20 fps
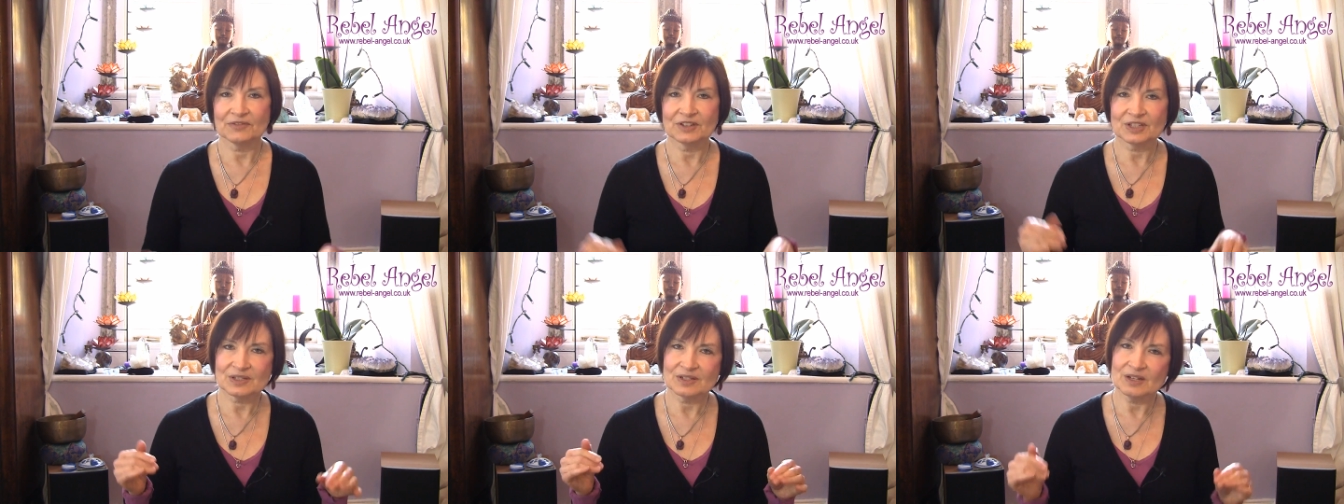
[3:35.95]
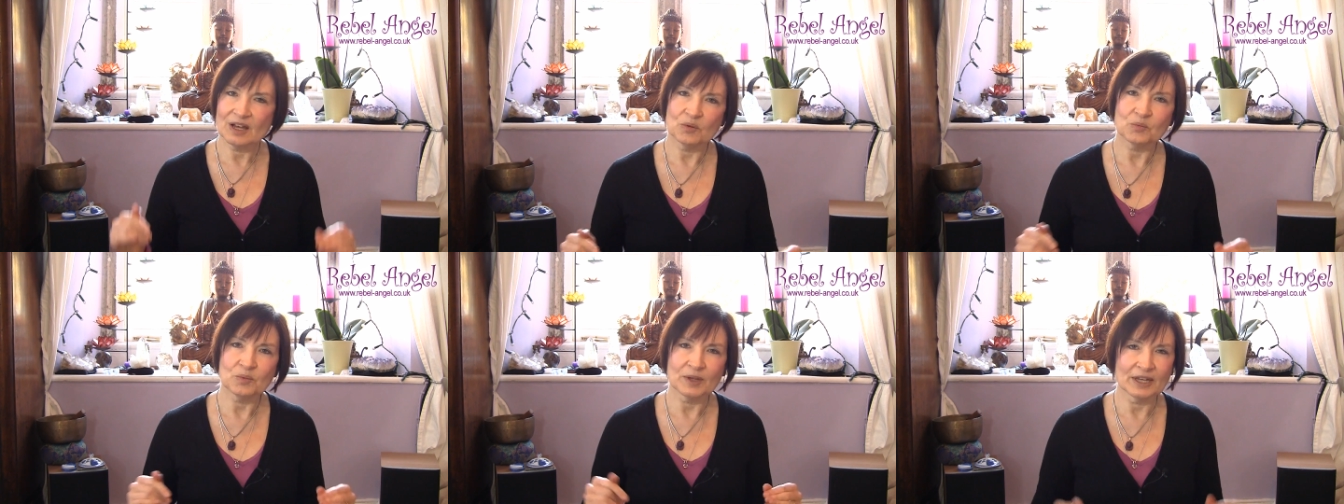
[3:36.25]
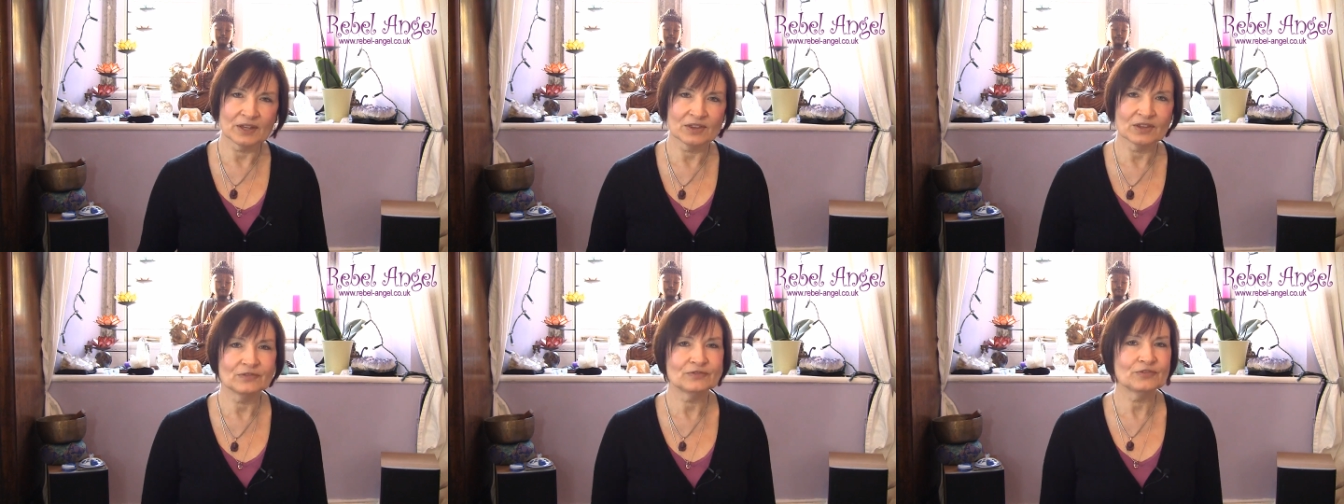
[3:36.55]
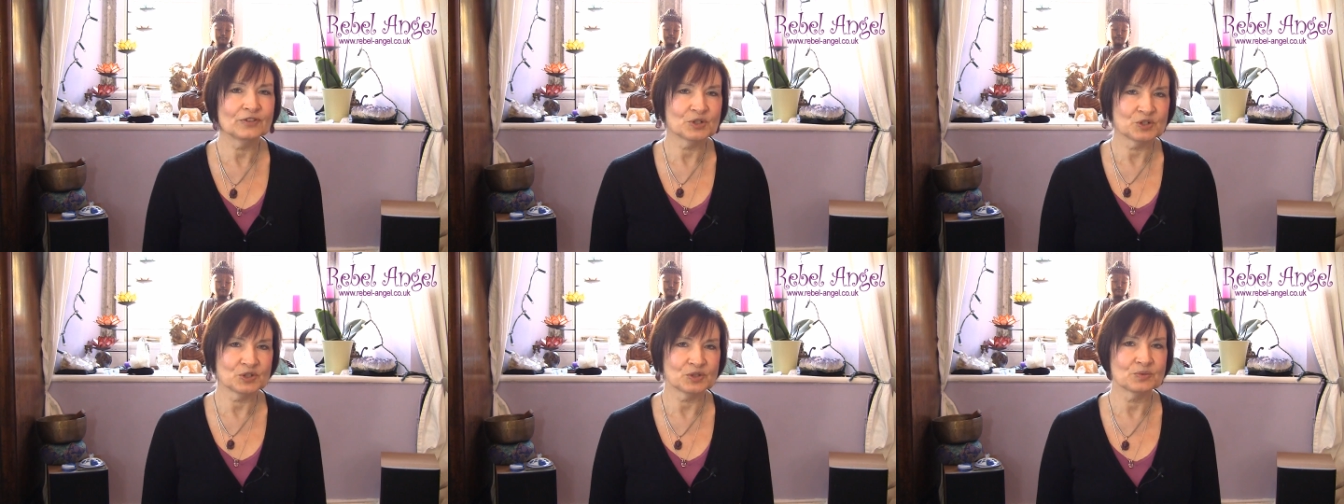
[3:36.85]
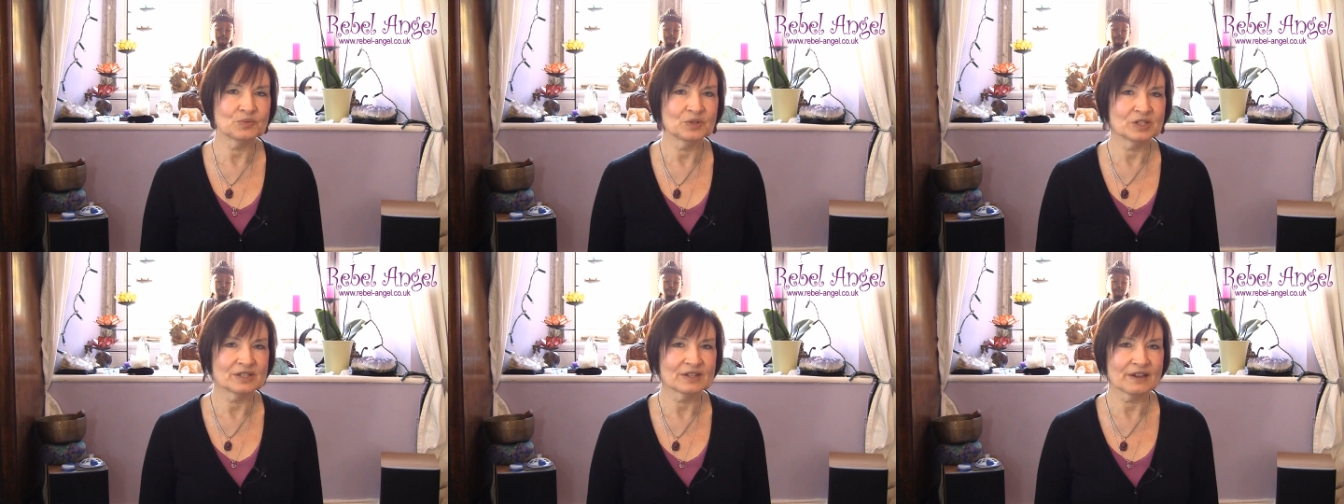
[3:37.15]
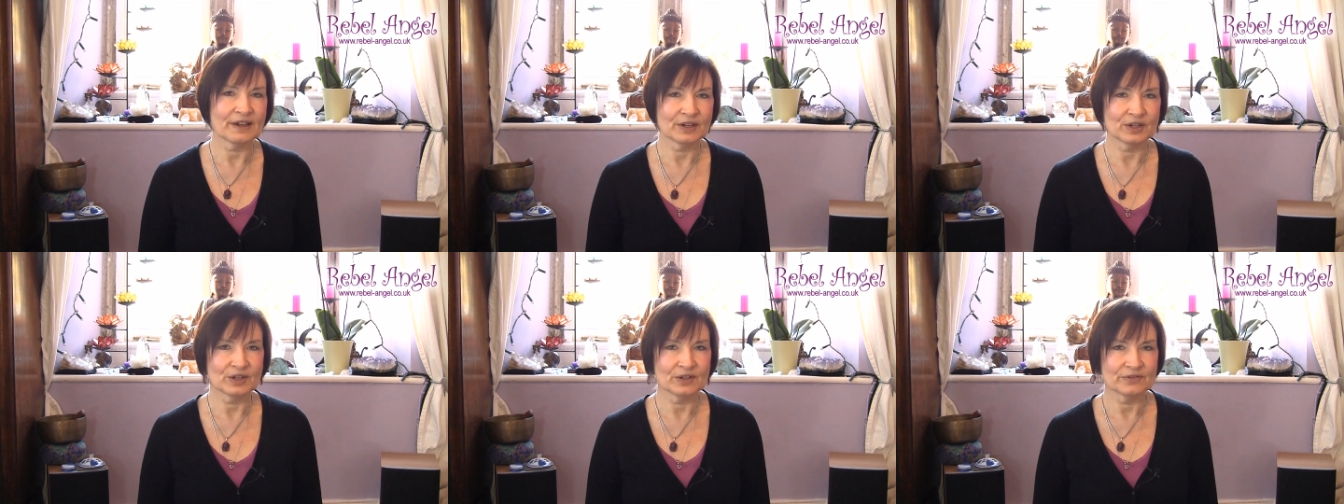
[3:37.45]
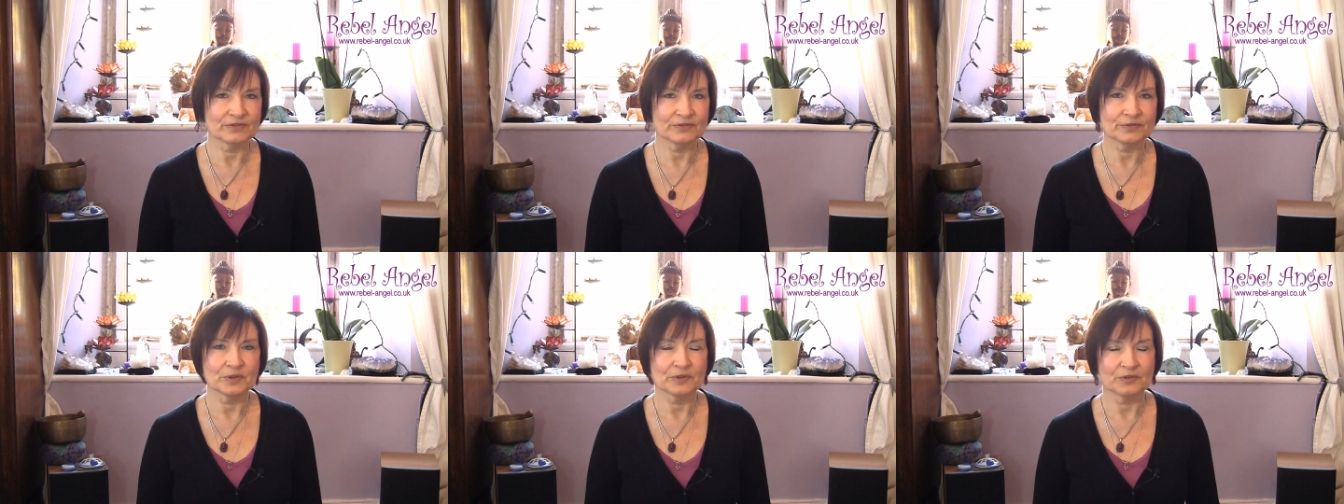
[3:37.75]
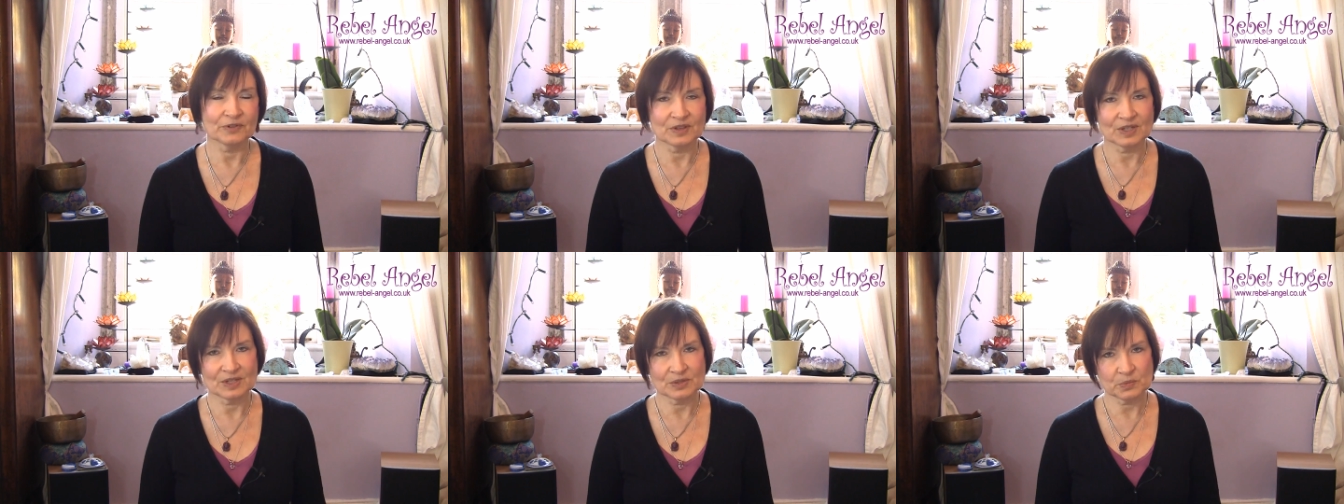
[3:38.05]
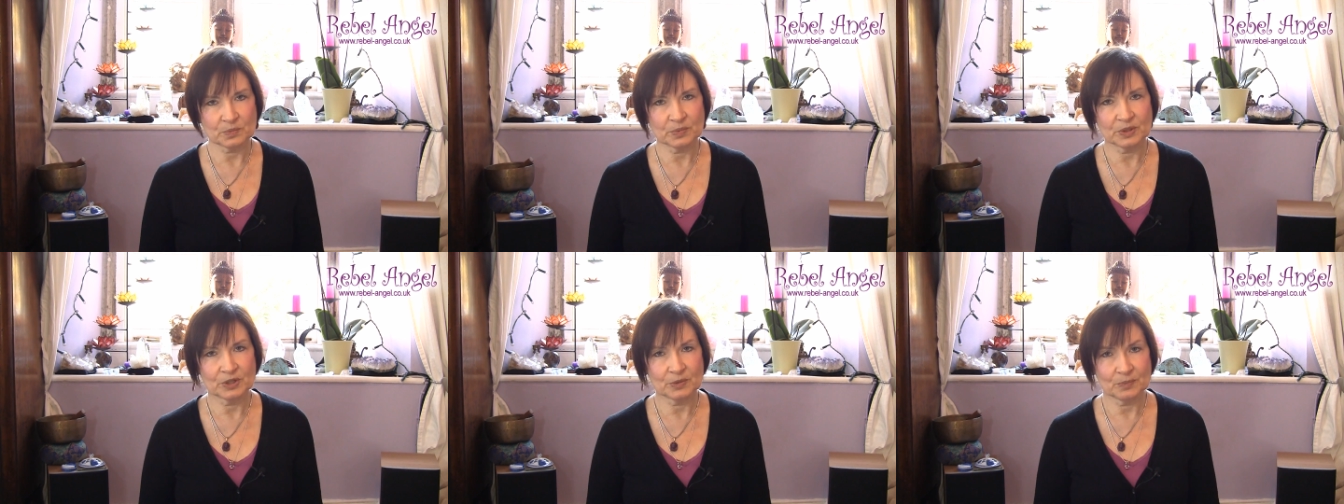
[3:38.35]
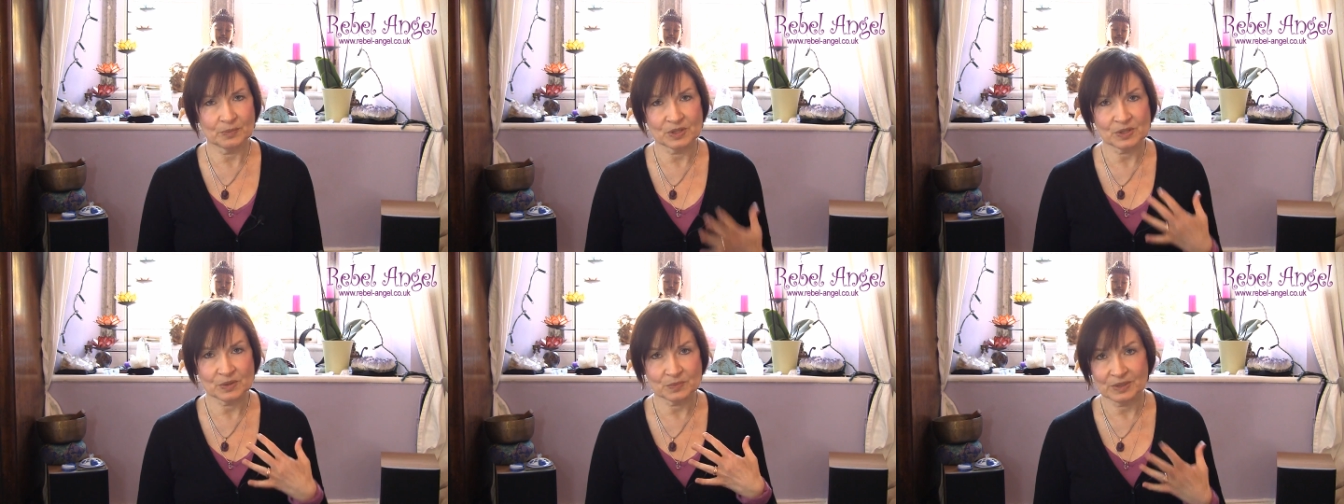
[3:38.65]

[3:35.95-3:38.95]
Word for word: It's not one of the first ones I go for for this purpose,